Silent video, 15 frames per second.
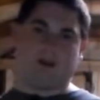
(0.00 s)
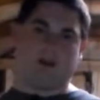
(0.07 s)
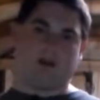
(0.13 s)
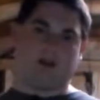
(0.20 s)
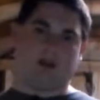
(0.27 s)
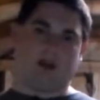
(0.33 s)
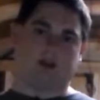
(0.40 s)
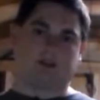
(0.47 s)

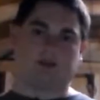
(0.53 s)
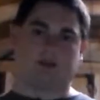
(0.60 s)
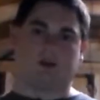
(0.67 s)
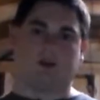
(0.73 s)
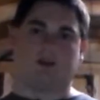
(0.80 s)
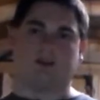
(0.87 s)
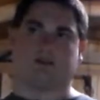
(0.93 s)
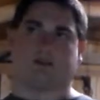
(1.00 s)
foot
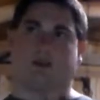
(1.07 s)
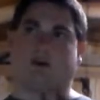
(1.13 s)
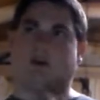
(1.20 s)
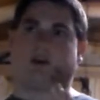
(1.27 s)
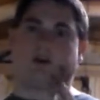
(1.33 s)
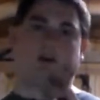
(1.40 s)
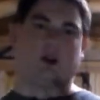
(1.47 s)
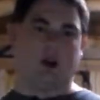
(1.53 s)
XLRs
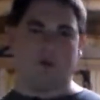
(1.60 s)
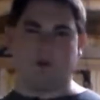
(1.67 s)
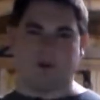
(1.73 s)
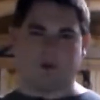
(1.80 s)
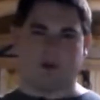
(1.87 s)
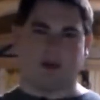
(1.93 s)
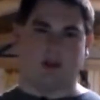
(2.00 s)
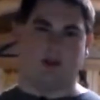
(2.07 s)
are a good
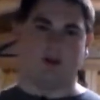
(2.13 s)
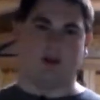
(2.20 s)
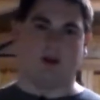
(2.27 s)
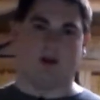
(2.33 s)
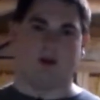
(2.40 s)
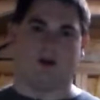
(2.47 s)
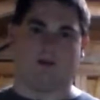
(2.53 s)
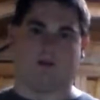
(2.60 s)

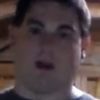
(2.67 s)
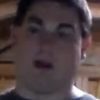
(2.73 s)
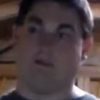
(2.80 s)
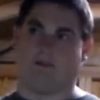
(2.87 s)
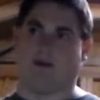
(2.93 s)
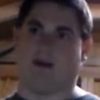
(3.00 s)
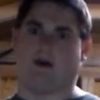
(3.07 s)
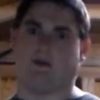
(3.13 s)
go-between.
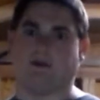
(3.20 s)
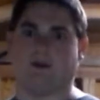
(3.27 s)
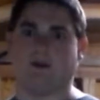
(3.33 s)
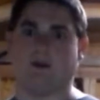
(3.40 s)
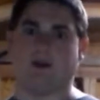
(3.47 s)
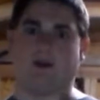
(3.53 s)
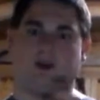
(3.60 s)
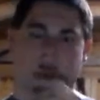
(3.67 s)
I
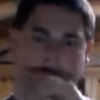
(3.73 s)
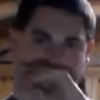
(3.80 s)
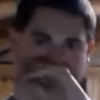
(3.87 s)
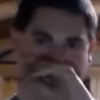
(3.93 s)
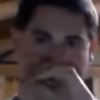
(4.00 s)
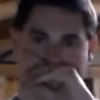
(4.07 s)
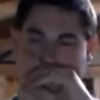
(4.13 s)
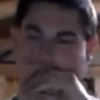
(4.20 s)
found, you know,
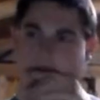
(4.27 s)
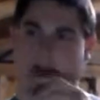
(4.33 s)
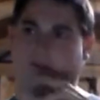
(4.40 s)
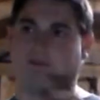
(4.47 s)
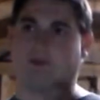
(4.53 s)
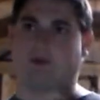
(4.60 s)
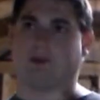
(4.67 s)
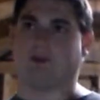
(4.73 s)
for
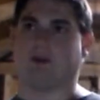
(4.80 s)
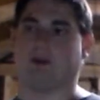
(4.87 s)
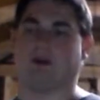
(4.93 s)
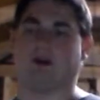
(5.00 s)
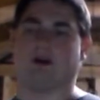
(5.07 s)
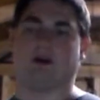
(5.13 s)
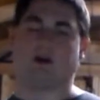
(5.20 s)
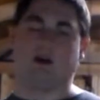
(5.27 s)
especially if you're
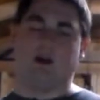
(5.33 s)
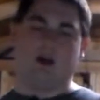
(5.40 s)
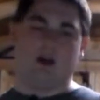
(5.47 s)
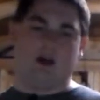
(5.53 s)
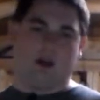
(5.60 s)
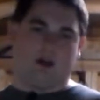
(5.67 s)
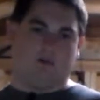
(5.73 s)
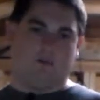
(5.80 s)
doing
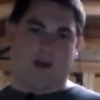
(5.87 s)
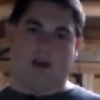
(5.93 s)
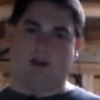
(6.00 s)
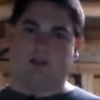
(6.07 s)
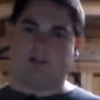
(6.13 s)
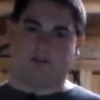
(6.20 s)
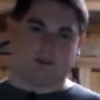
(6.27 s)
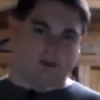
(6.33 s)

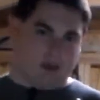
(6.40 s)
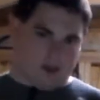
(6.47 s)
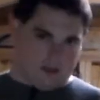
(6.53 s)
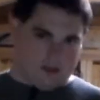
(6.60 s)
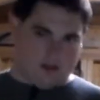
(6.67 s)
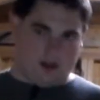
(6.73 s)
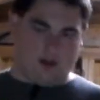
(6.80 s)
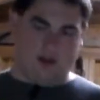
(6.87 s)
bands or
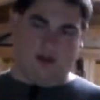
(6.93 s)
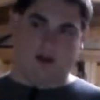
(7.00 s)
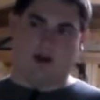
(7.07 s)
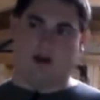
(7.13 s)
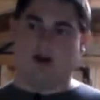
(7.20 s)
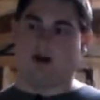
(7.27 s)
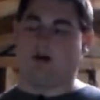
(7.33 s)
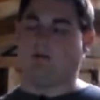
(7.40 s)

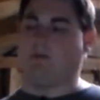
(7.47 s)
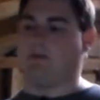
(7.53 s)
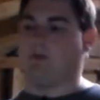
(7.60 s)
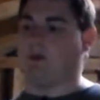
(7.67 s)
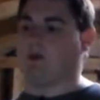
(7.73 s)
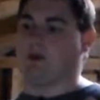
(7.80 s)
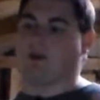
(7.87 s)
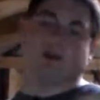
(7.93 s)
anything,
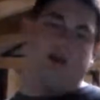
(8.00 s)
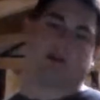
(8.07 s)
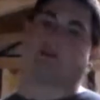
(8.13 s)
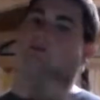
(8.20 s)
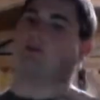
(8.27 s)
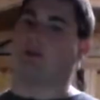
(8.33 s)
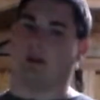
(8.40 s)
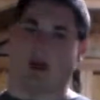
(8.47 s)
you can
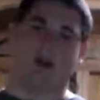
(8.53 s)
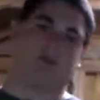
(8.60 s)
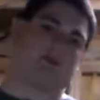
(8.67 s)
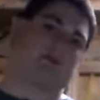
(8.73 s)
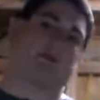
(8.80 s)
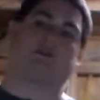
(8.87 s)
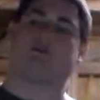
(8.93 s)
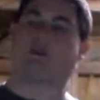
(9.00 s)
connect them
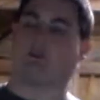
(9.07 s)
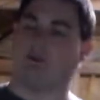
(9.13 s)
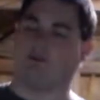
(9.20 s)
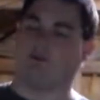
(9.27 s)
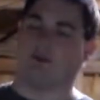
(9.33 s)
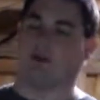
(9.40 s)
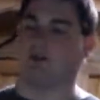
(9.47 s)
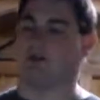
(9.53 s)
together, get
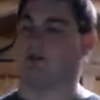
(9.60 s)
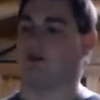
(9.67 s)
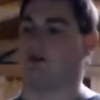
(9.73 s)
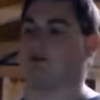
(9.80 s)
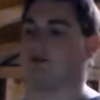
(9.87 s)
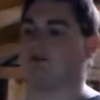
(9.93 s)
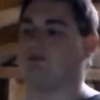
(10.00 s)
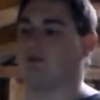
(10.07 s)
50 foot,
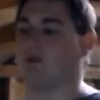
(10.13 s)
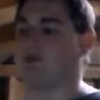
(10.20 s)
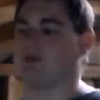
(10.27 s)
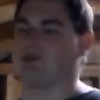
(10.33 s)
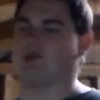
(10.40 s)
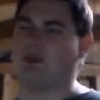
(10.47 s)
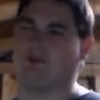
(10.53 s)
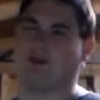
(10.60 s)
so on and so
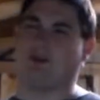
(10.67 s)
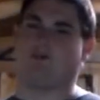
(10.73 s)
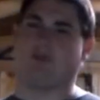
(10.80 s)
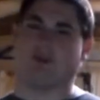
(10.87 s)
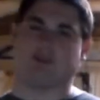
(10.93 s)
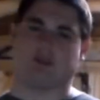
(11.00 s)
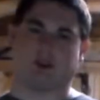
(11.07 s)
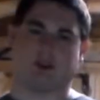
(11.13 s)
forth. But
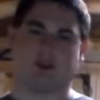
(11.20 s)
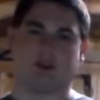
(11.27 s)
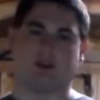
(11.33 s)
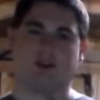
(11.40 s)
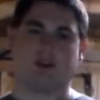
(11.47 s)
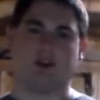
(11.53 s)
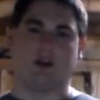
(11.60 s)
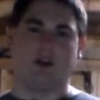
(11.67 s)
25 foot is a
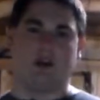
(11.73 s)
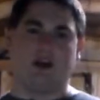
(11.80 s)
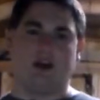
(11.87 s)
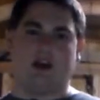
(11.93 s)
good